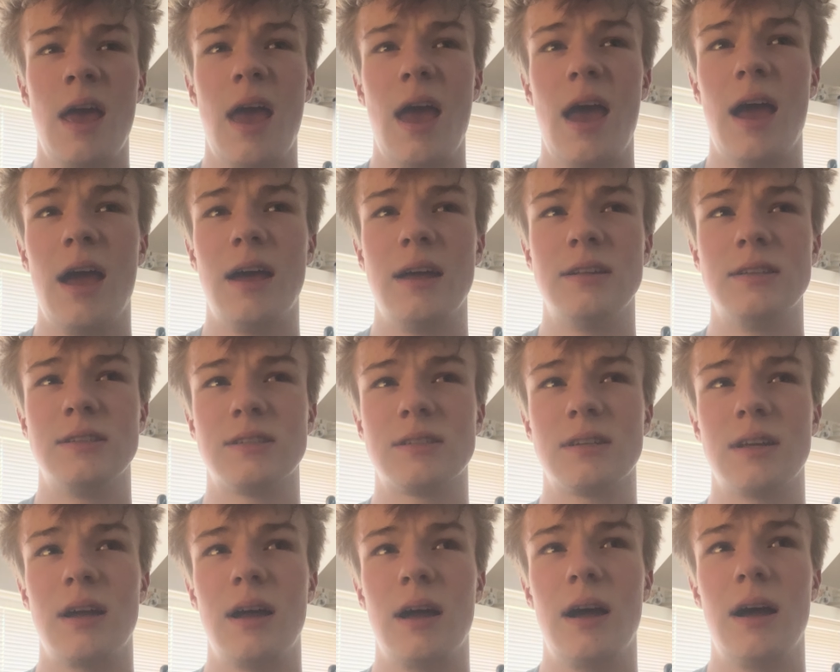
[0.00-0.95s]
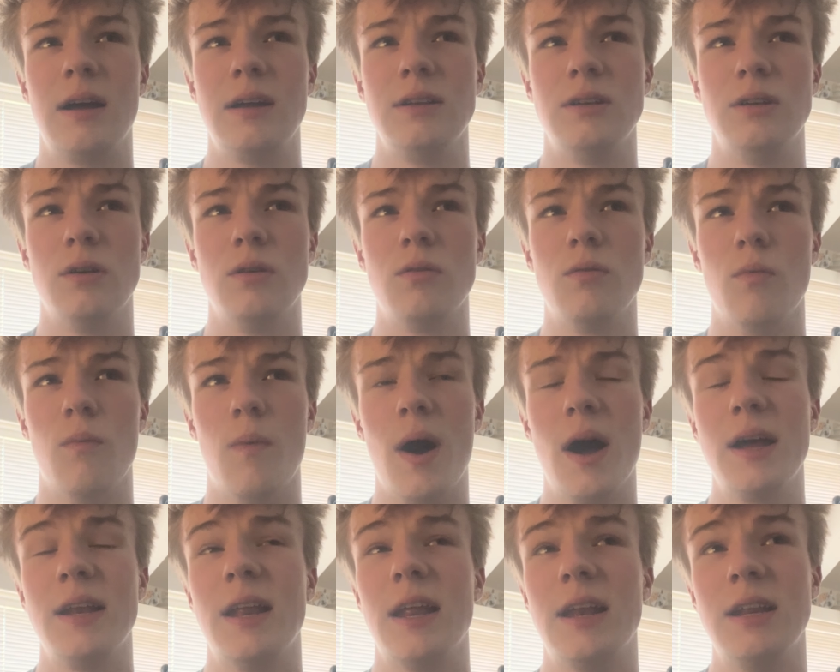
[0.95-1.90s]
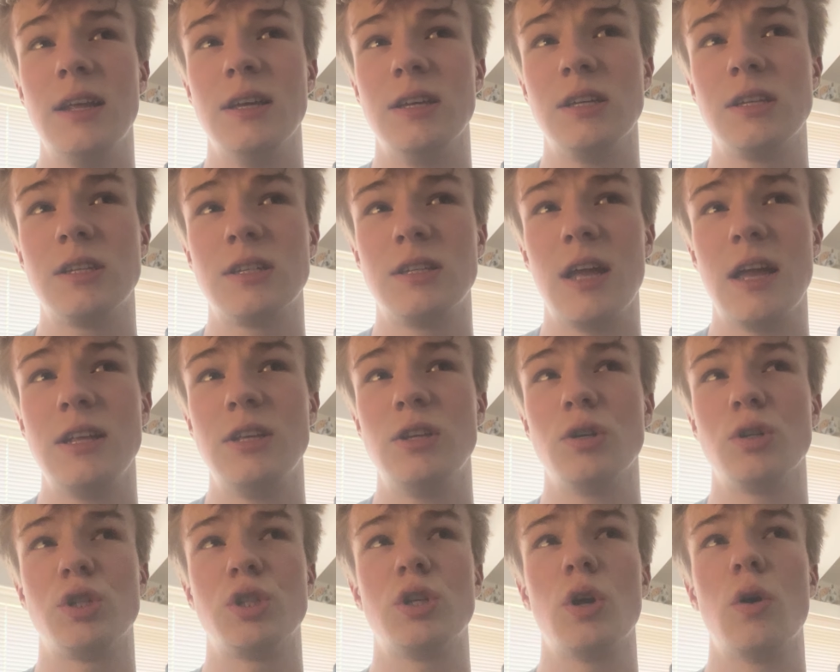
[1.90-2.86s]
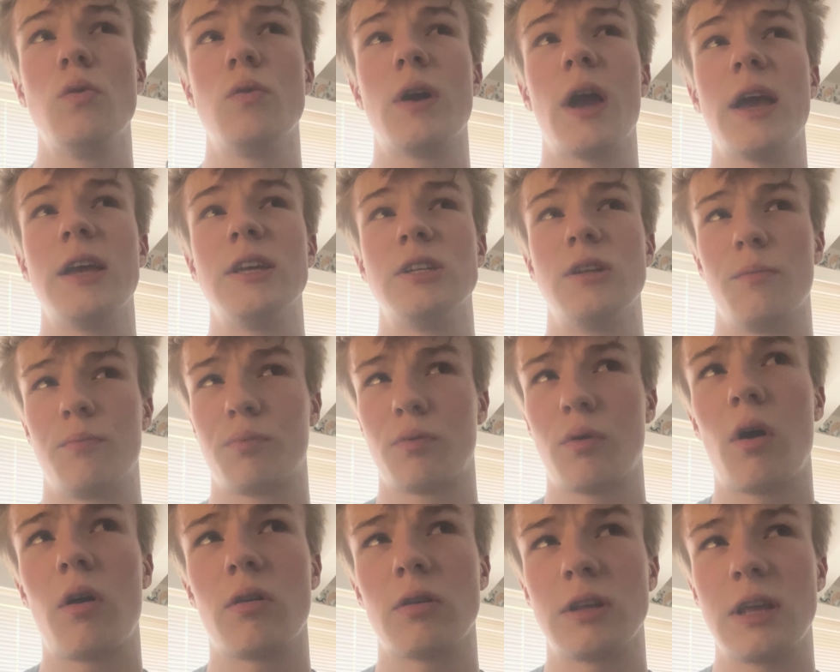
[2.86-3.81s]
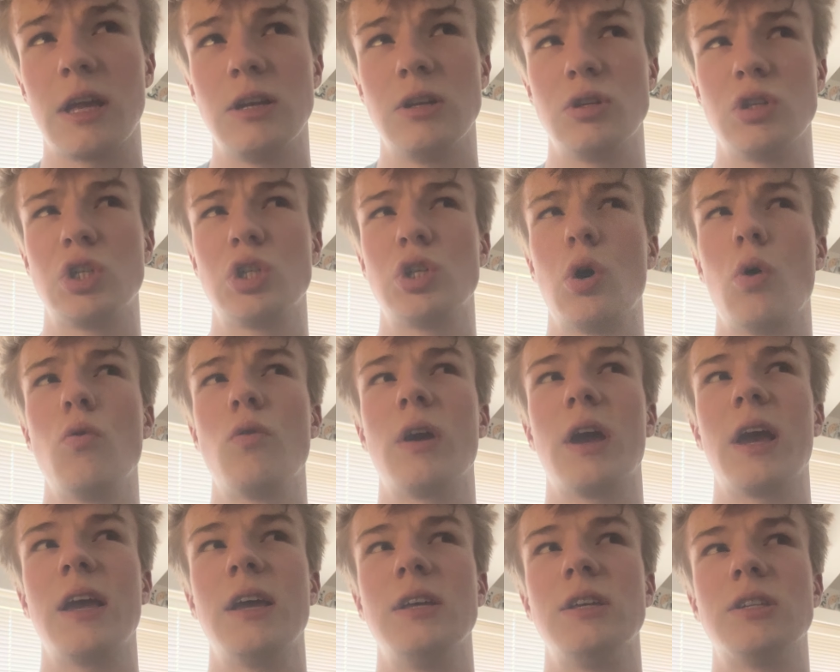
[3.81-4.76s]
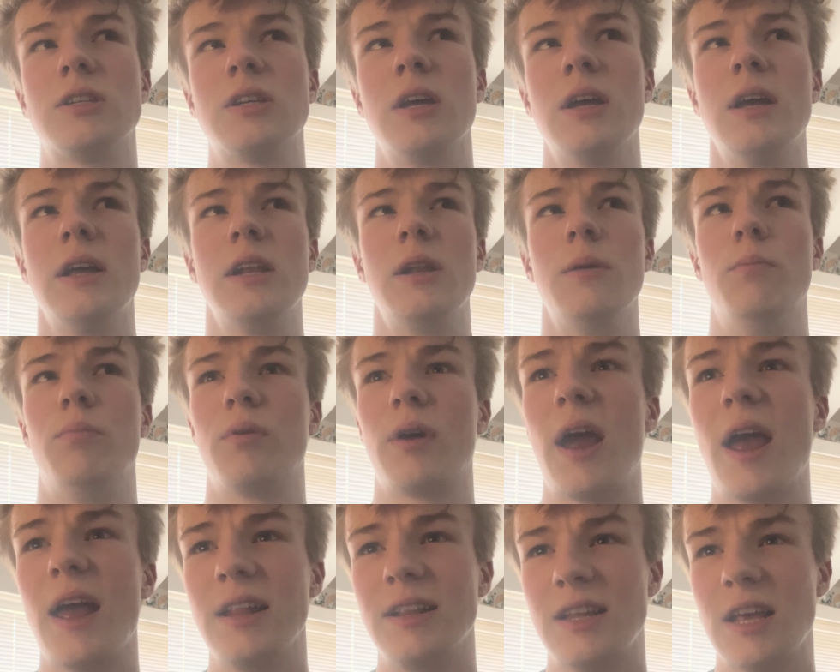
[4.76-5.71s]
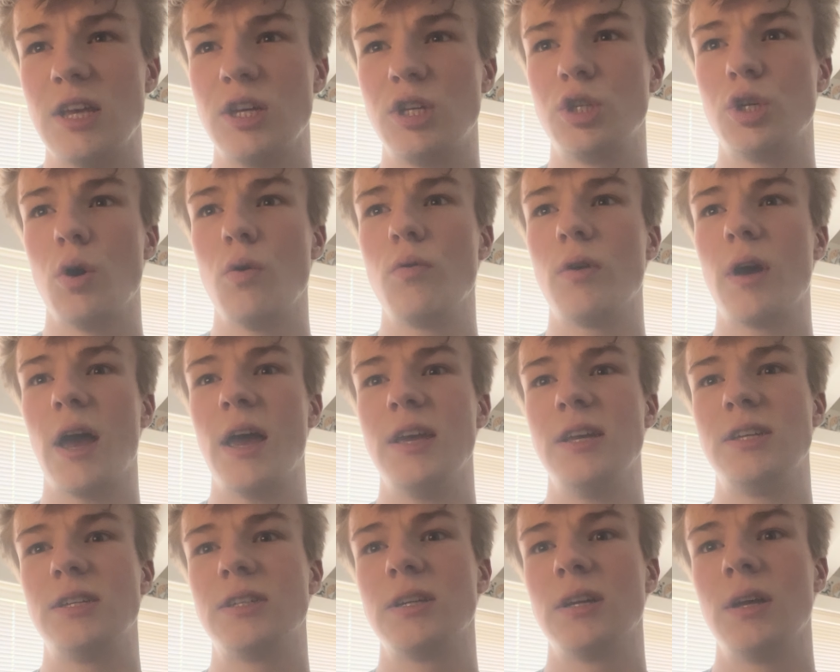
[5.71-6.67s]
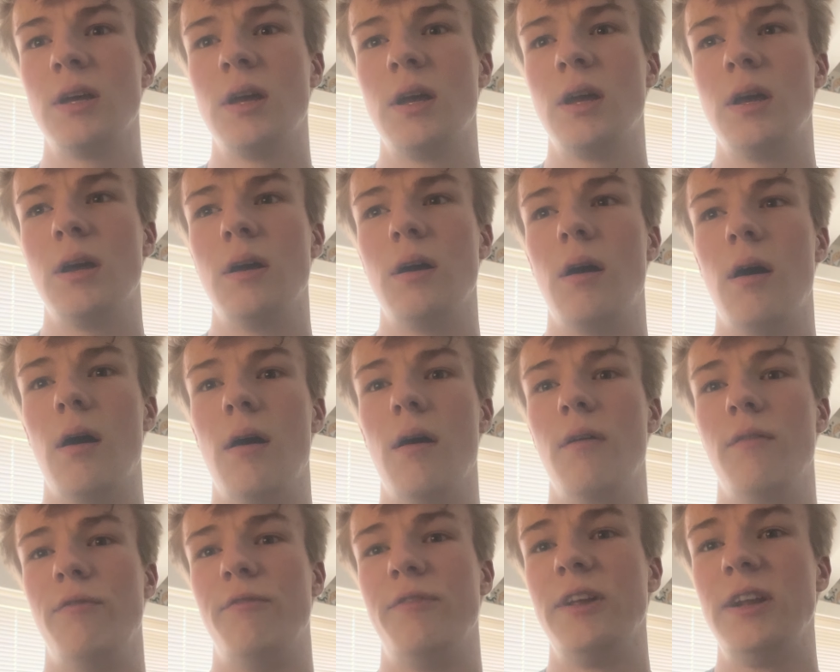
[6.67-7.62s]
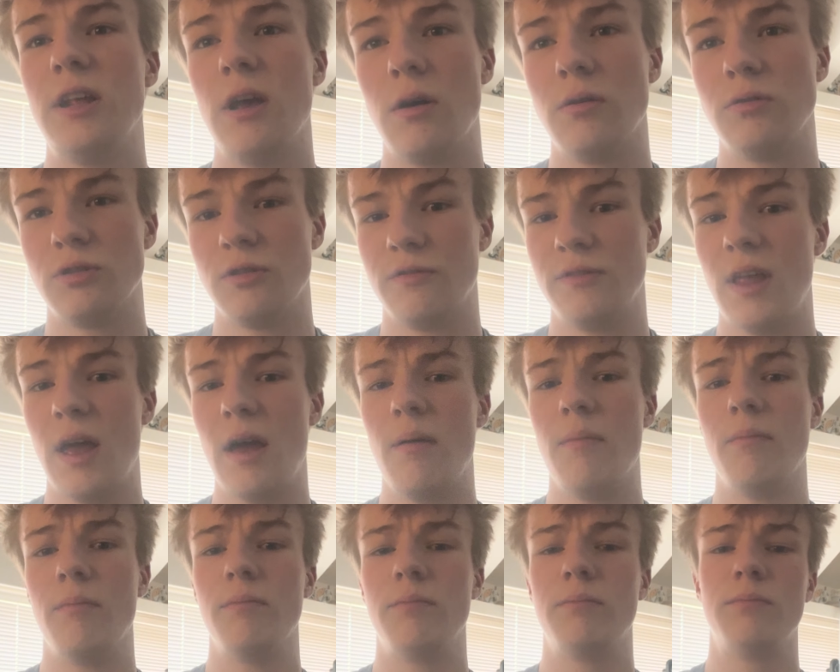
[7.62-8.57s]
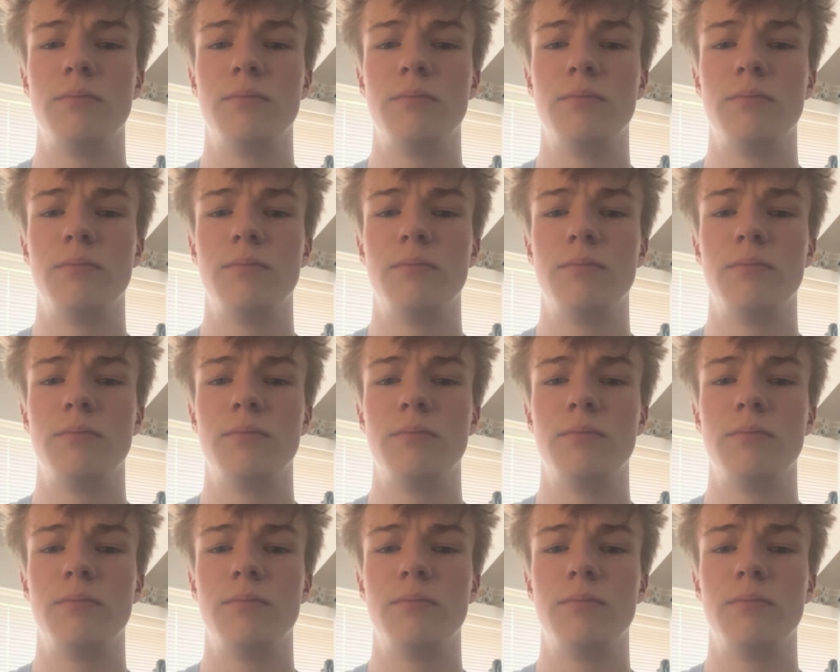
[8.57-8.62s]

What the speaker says: And I know why that is. They just showcase the product, they just showcase the brand, they showcase videos of them